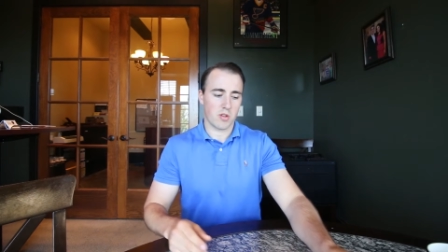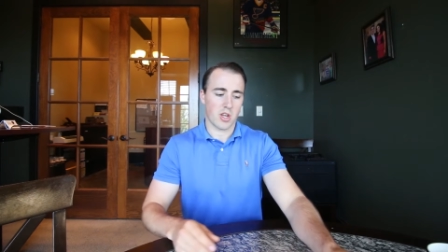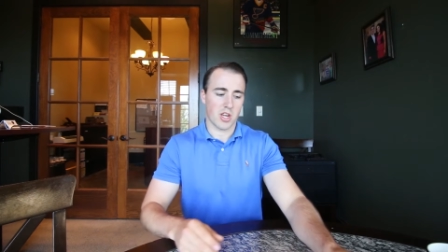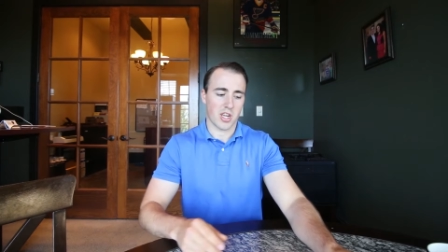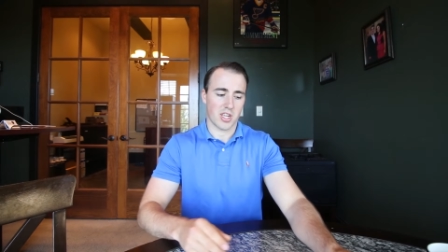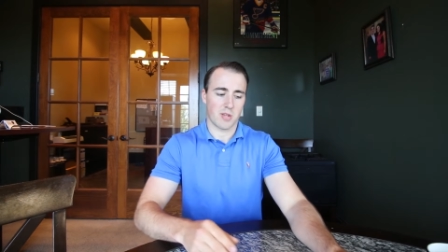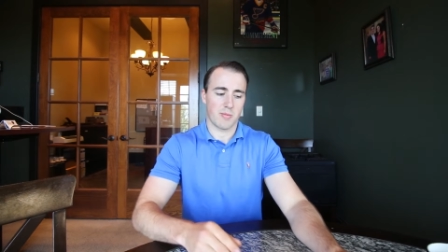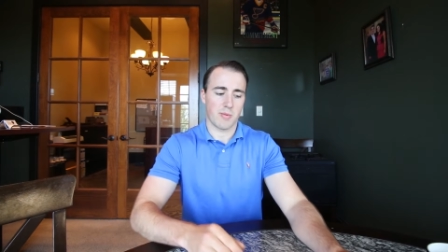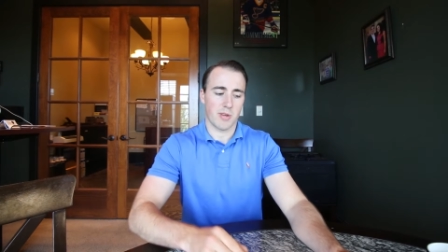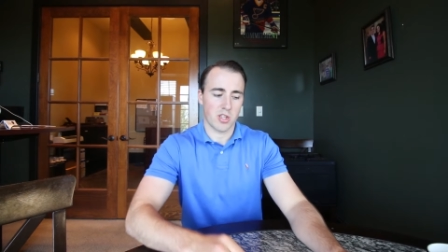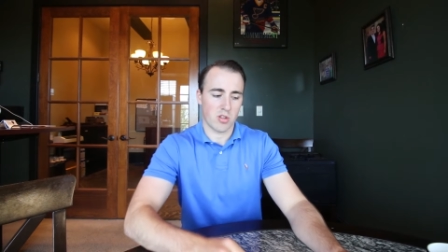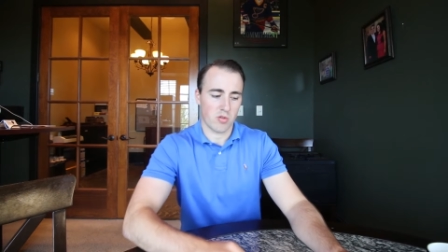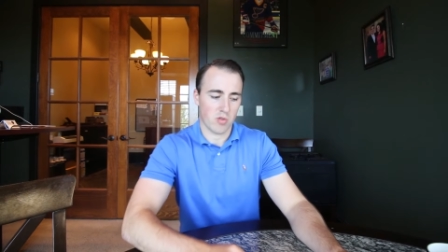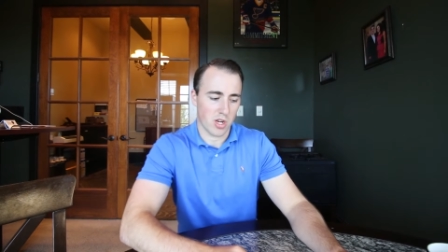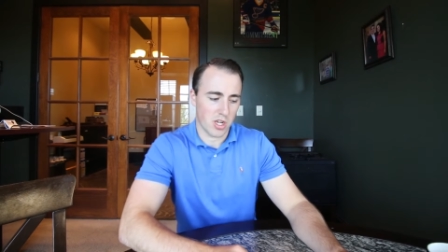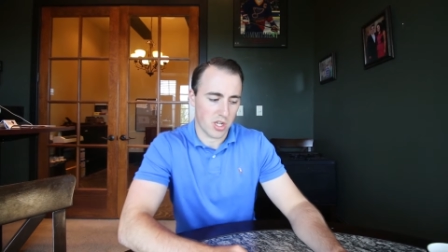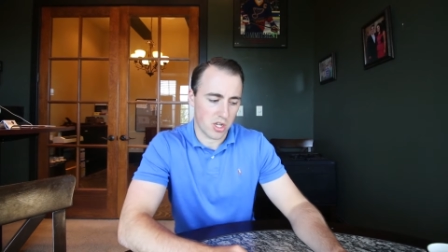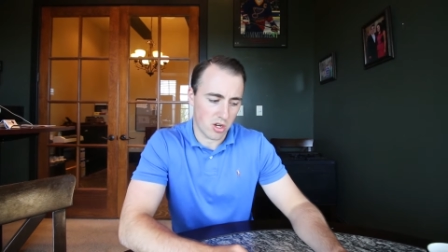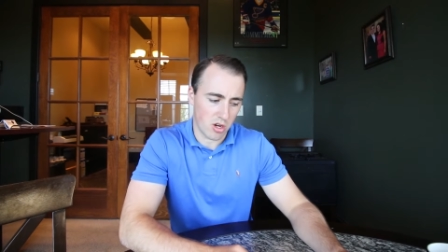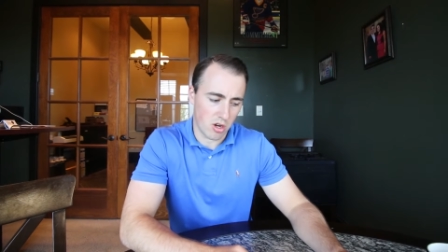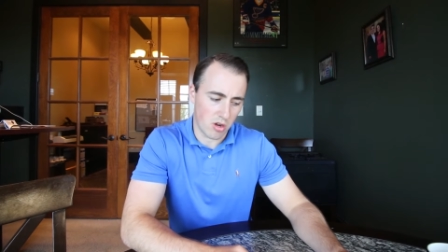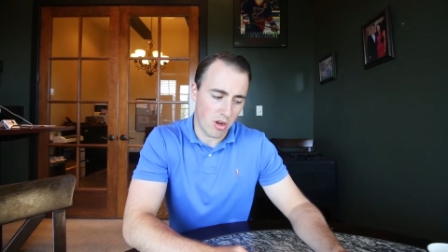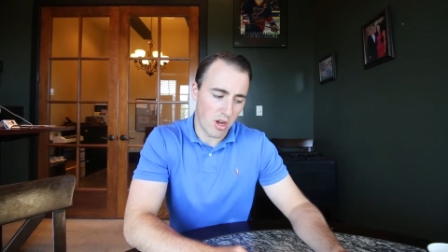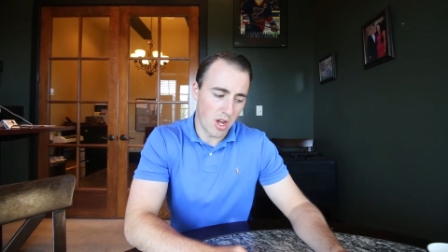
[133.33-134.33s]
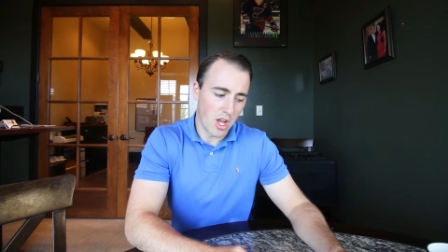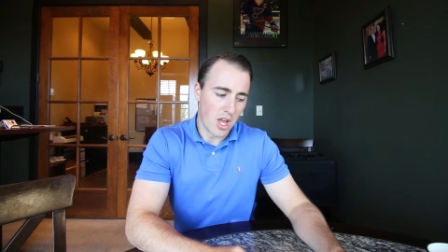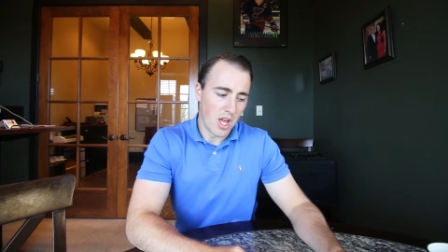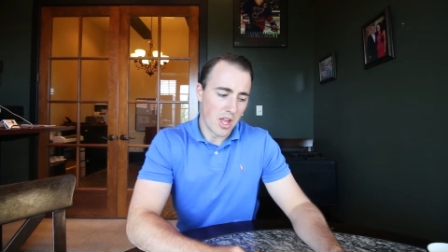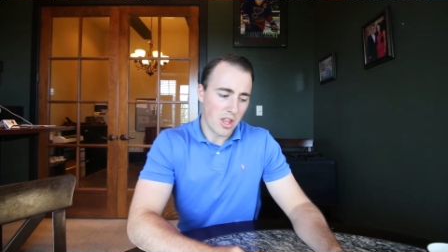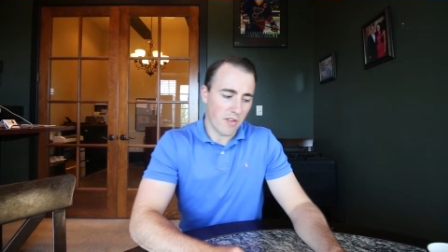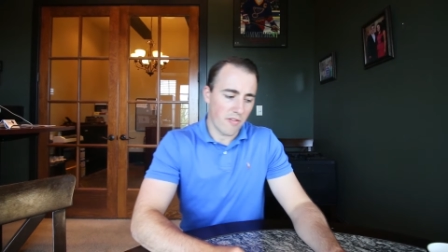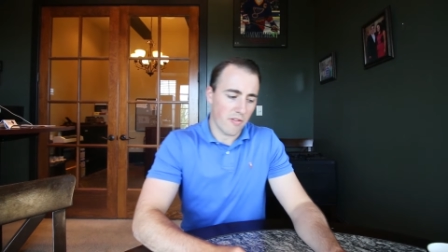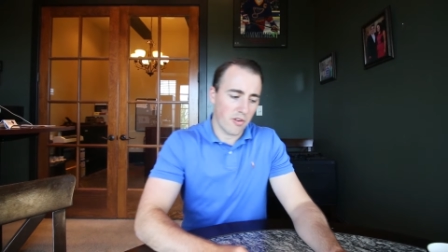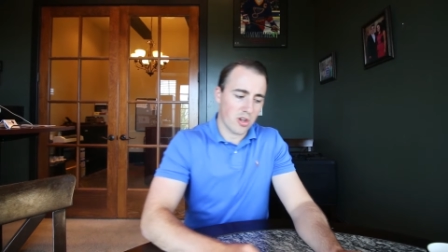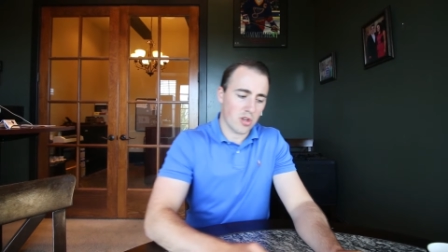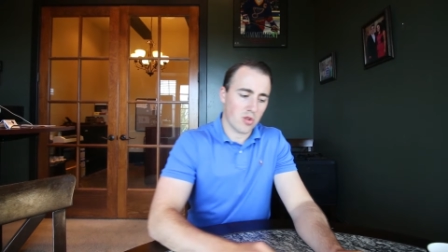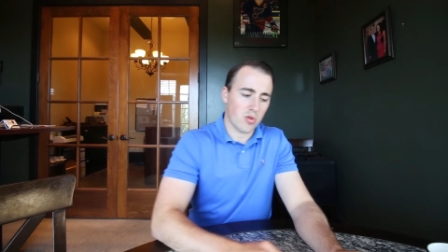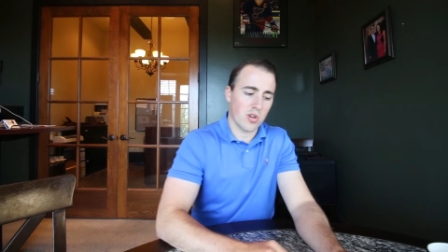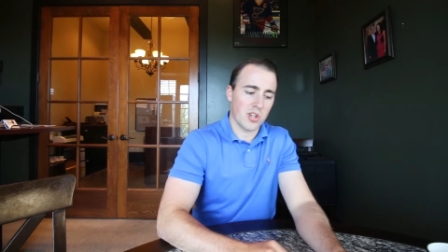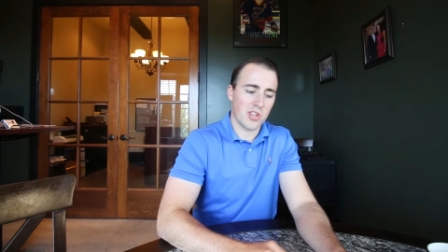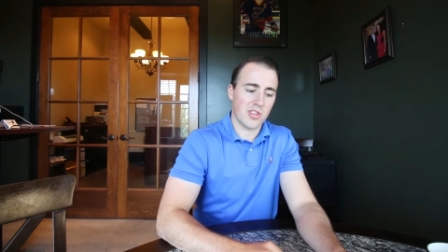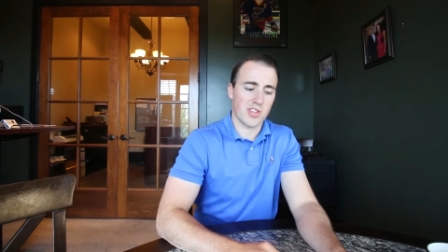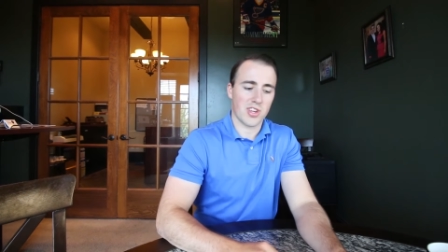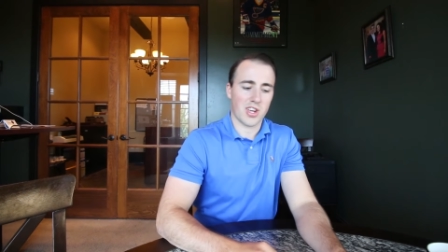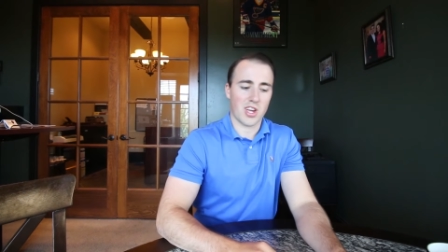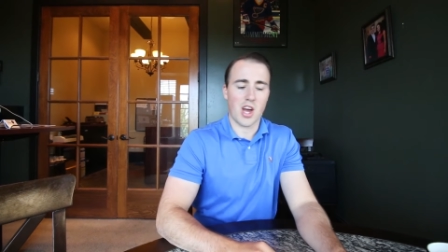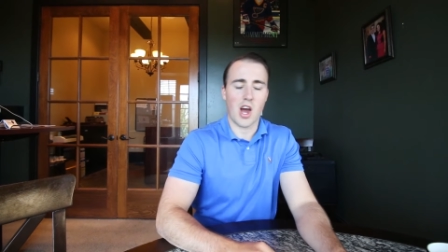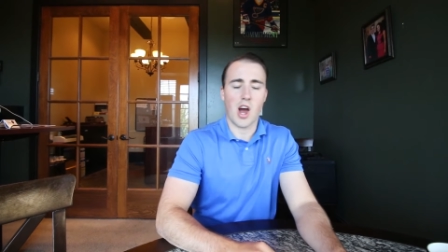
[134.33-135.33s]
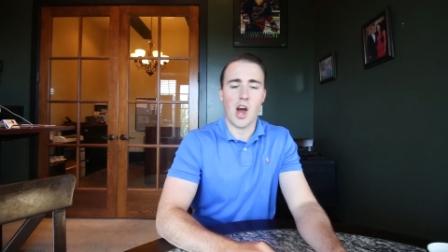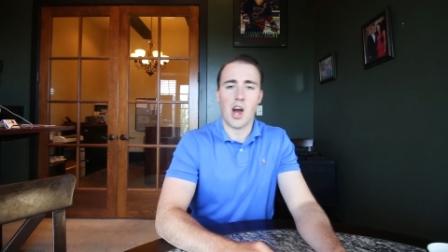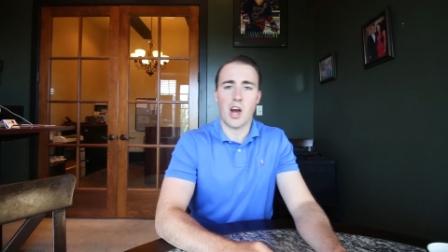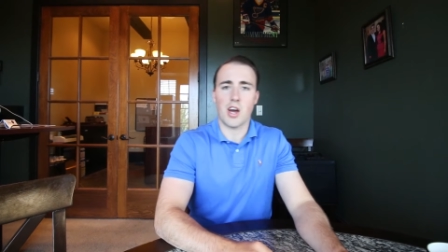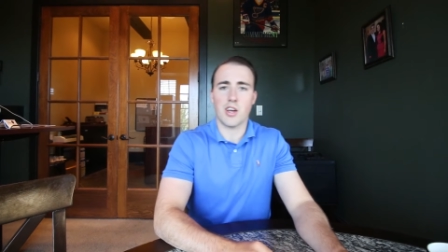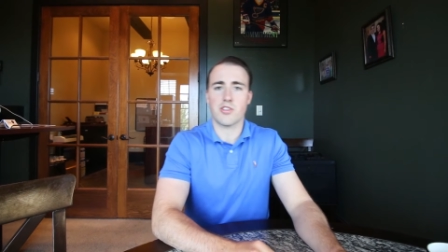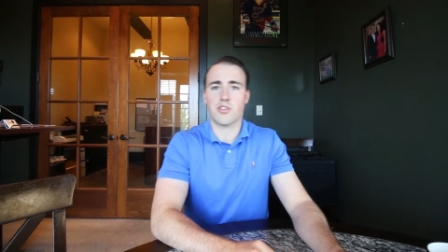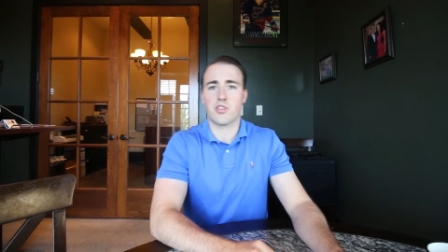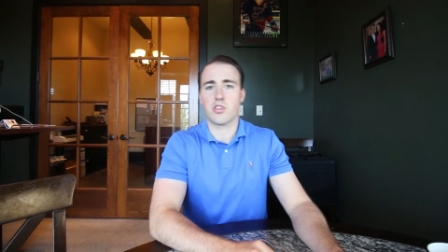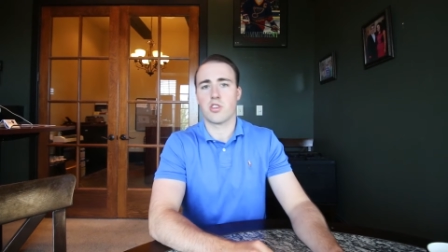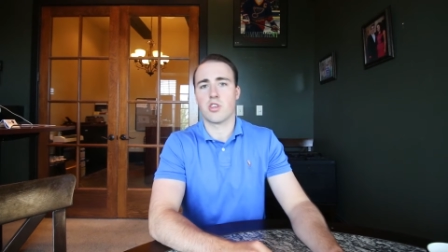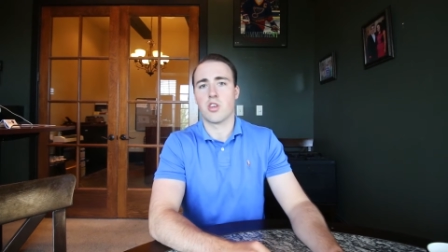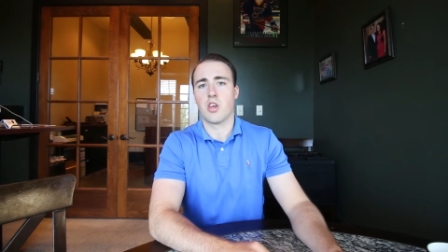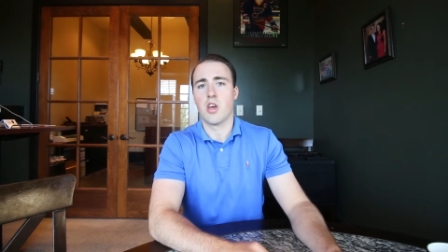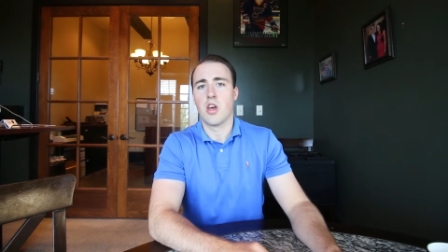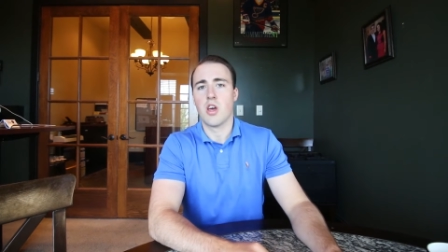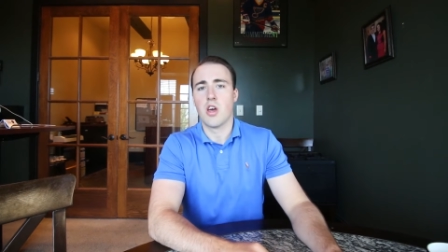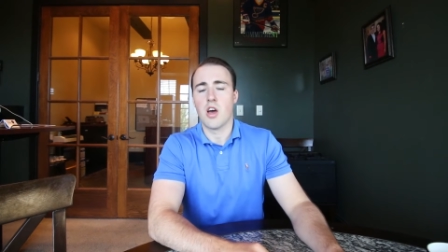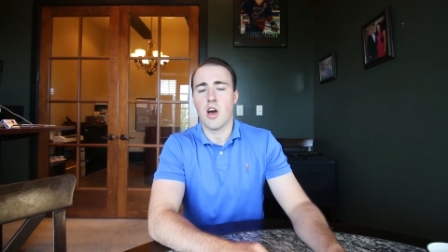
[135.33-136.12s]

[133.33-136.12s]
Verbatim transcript: expense ratio. The first one is the costs